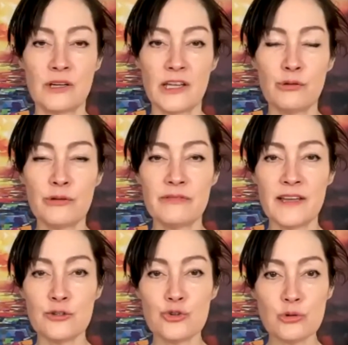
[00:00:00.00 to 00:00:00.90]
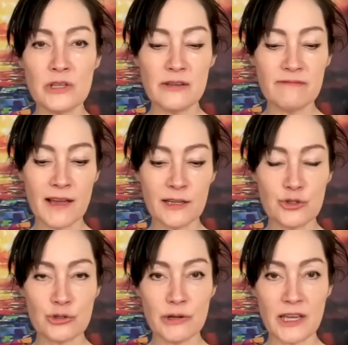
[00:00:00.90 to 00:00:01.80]
It will eventually
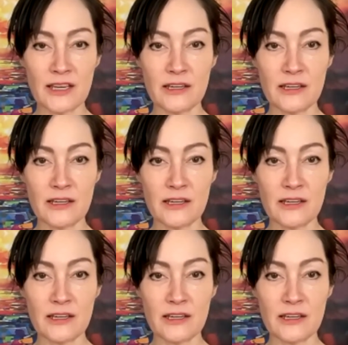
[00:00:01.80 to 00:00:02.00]
invite you in,